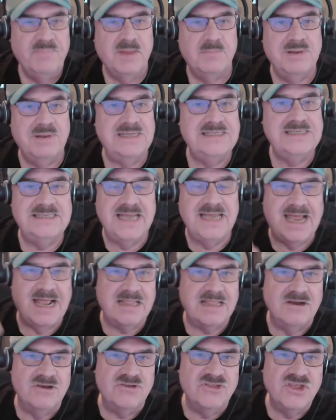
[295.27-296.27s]
Plus,
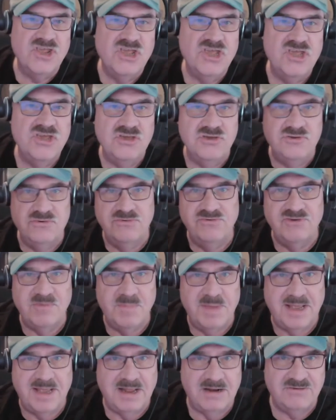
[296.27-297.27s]
that there's huge
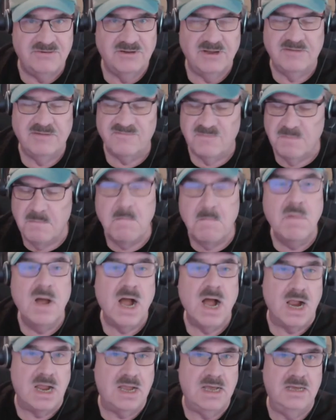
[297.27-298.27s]
amounts of
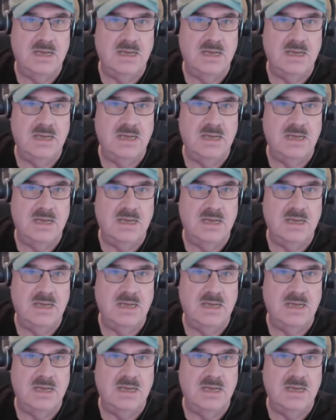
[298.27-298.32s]
muck,